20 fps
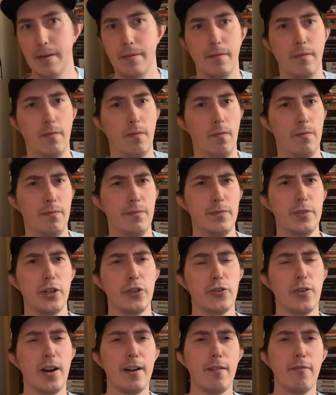to
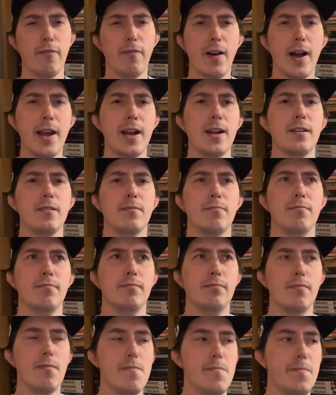try and find
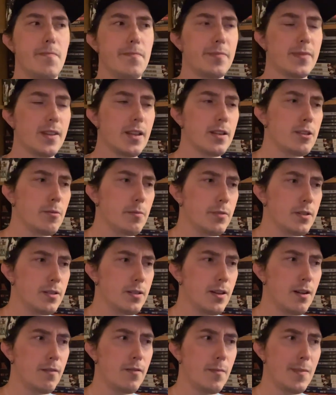some
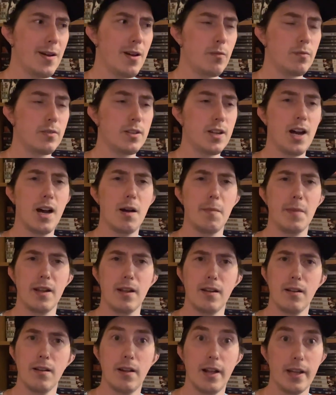stuff about Tommy,
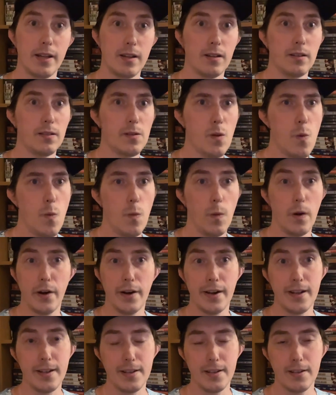like where
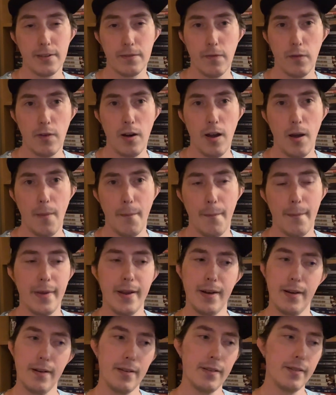he is from
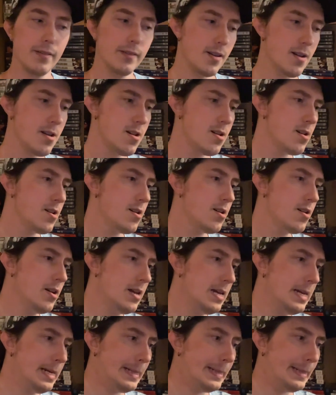and
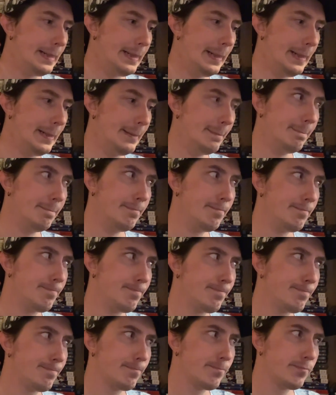um,
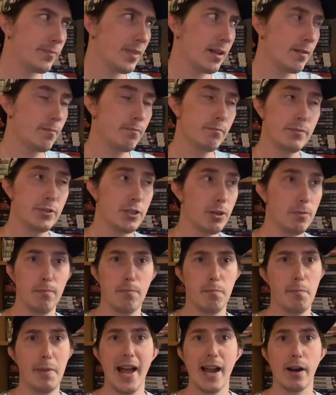some
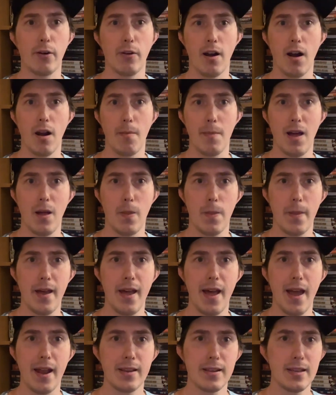background about
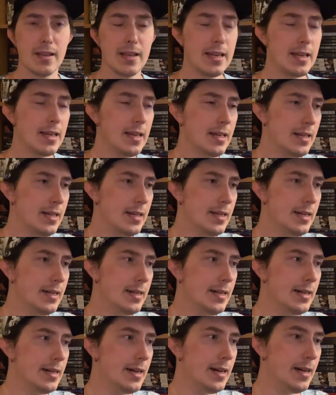that.
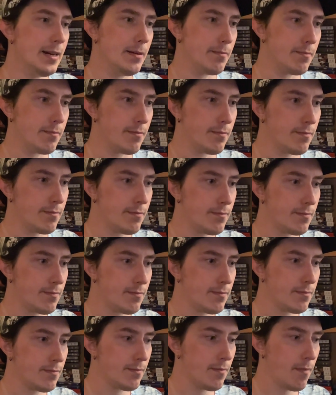Um
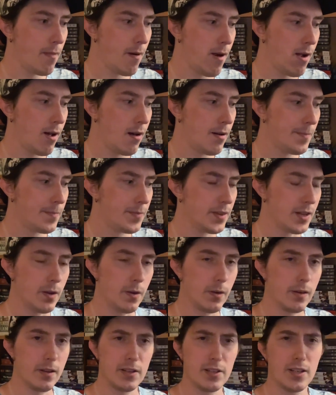You know,
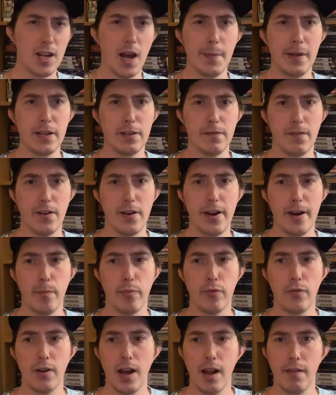because Tommy's very
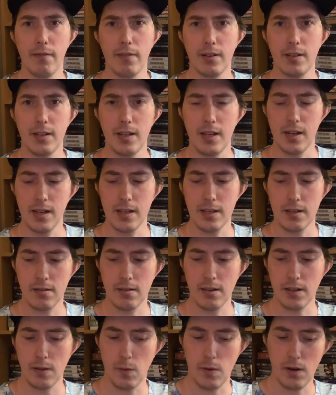private. He doesn't
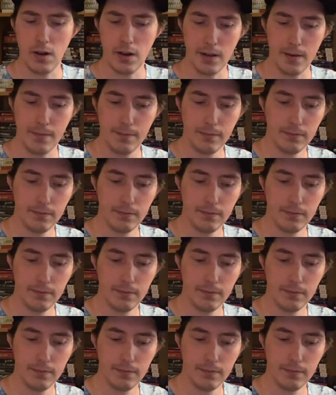really want to